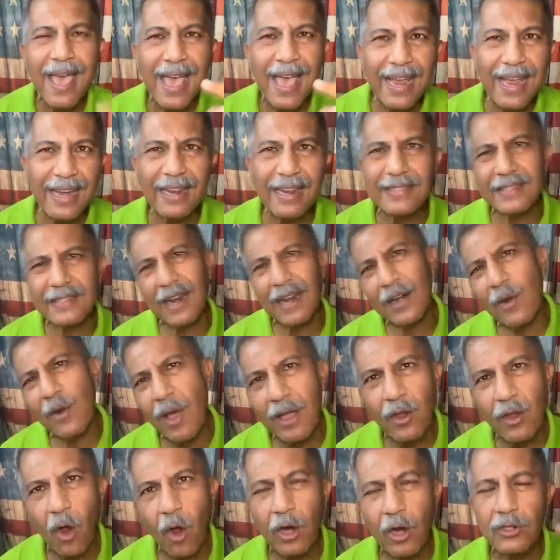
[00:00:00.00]
Hey, listen, I know
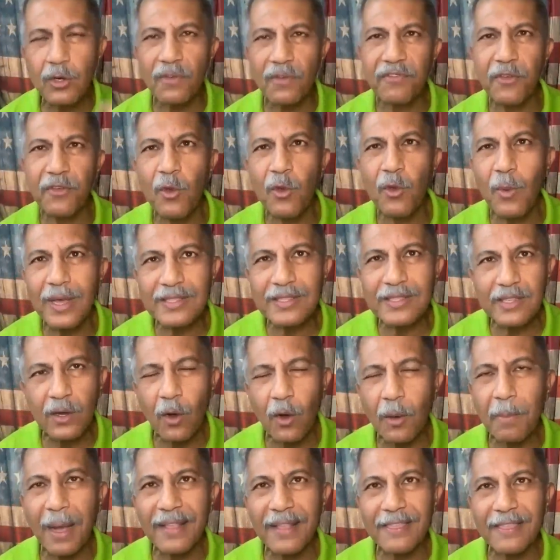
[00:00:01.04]
I called you a few weeks
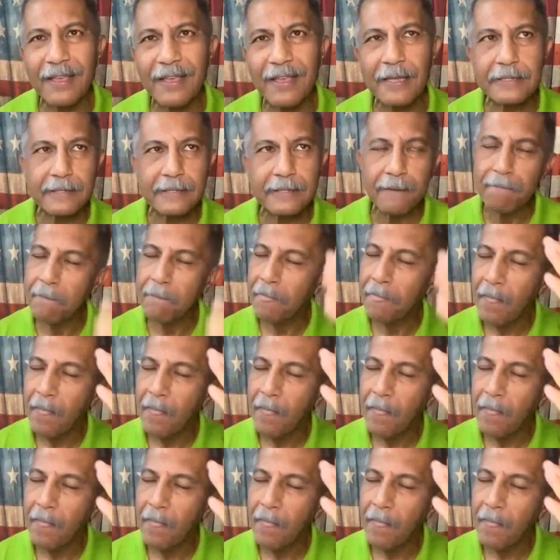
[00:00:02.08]
ago about this.